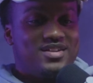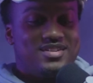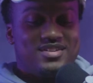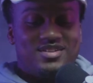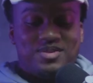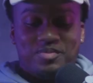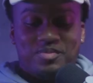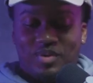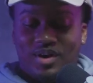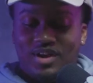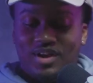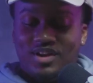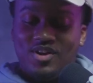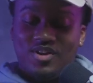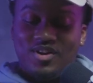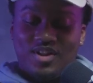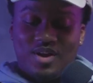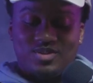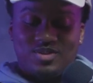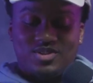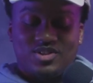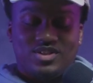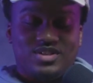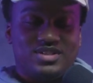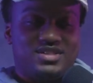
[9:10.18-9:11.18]
But, no, that was
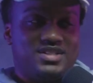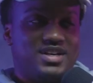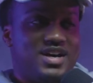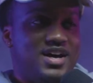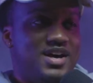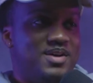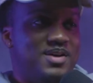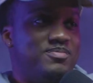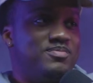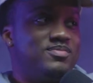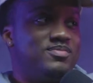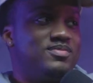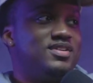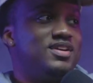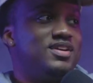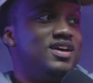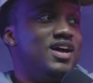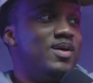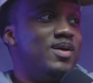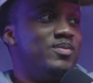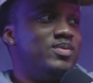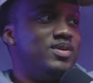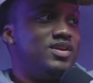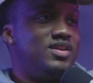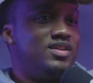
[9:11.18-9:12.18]
a good time. I
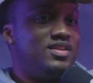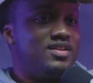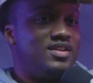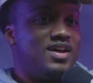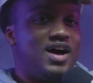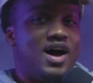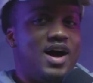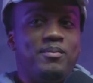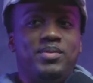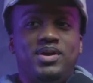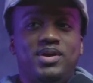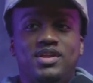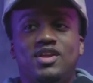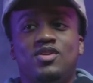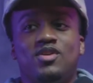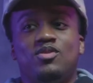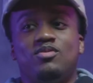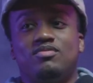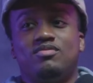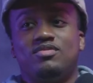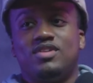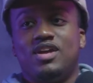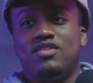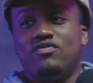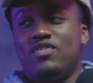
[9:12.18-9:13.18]
mean, I mean, and
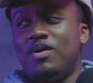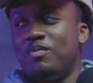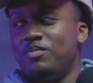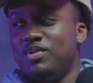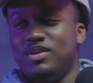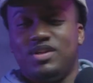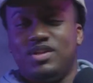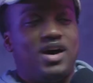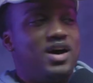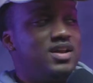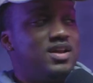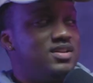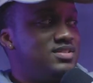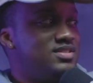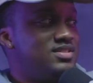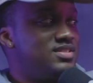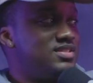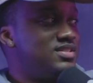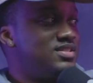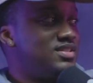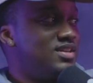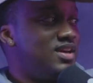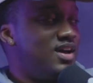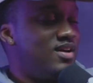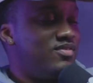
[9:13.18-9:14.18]
if I'm being honest,
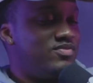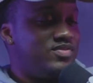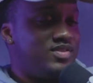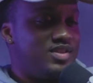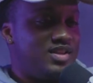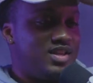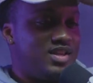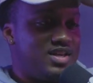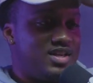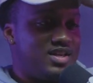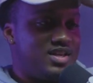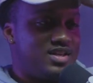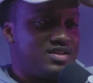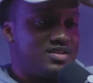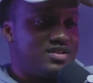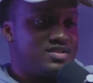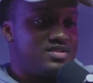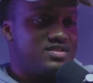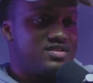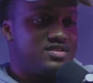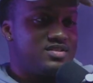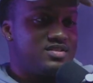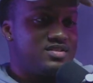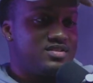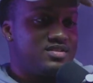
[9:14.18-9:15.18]
I feel like
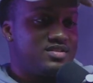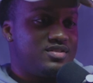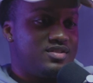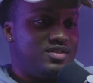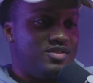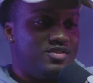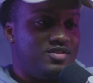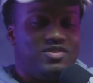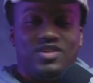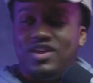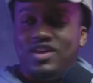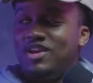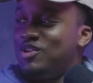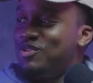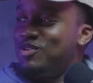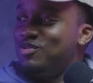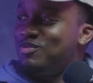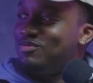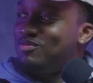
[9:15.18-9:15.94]
thank you